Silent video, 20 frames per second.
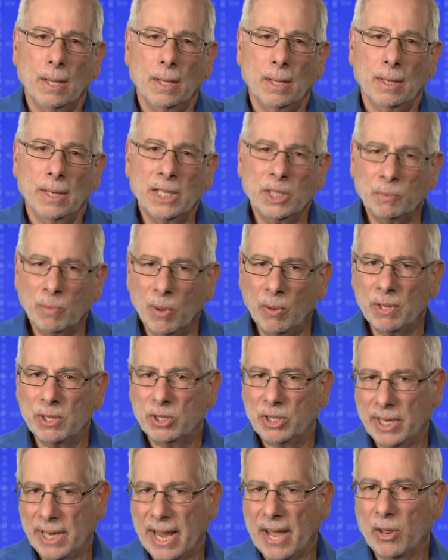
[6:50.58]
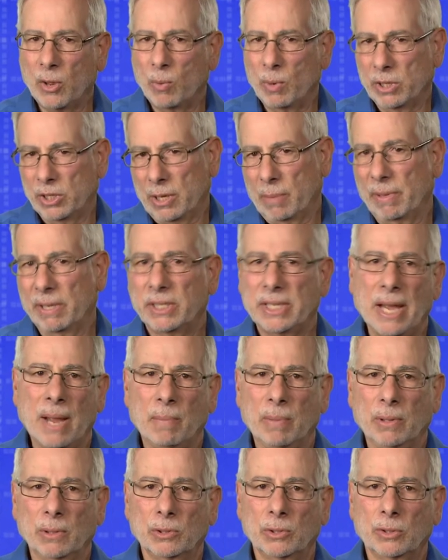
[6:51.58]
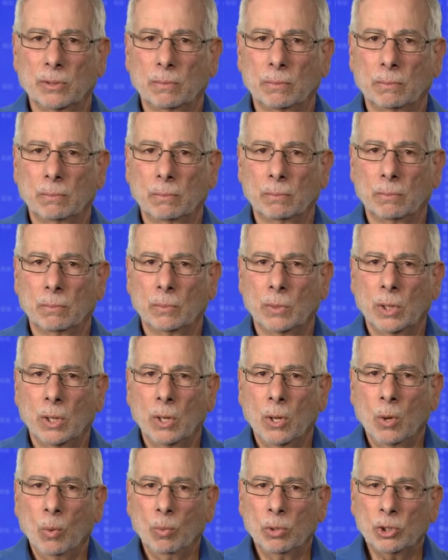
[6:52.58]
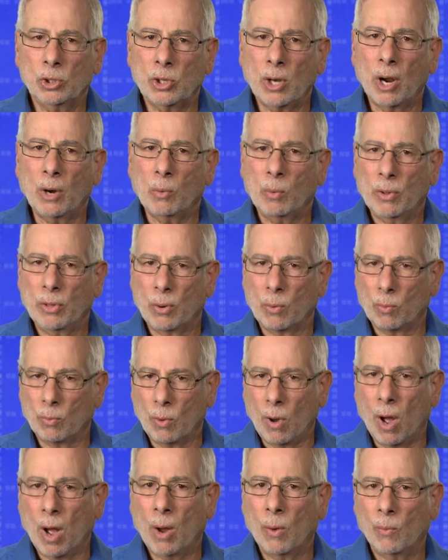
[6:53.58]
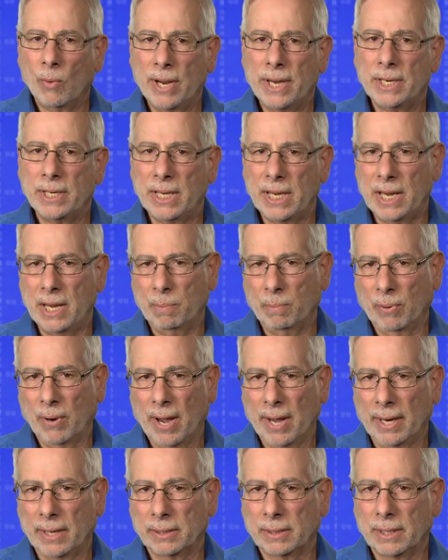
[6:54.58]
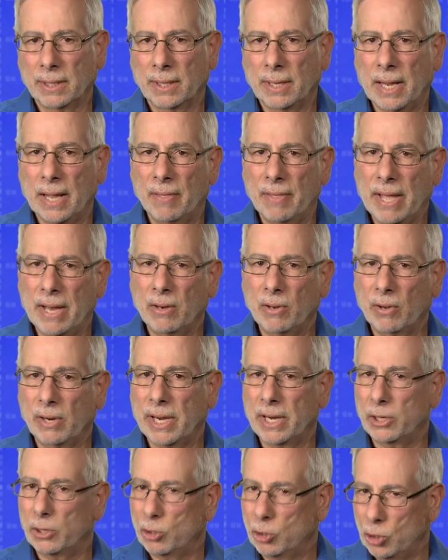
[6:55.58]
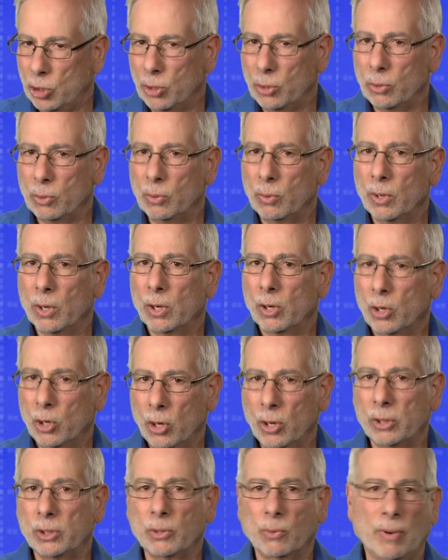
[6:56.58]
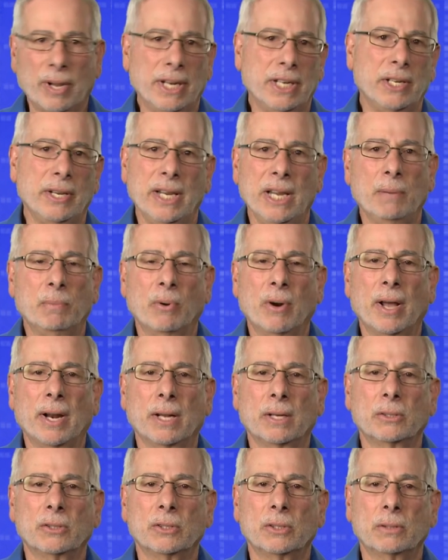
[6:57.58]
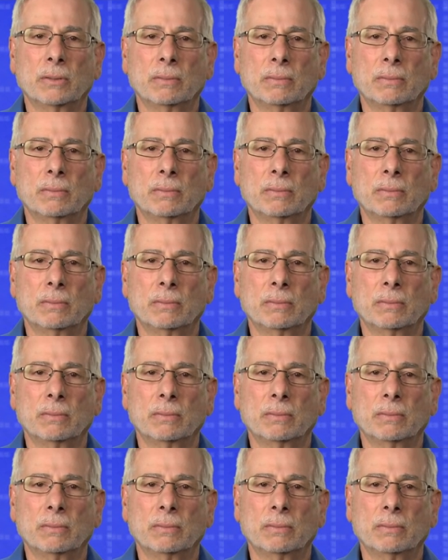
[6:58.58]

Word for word: Let's pull this together with some examples. We'll start with a raw ready-to-eat product and then look at two cooked ready-to-eat products.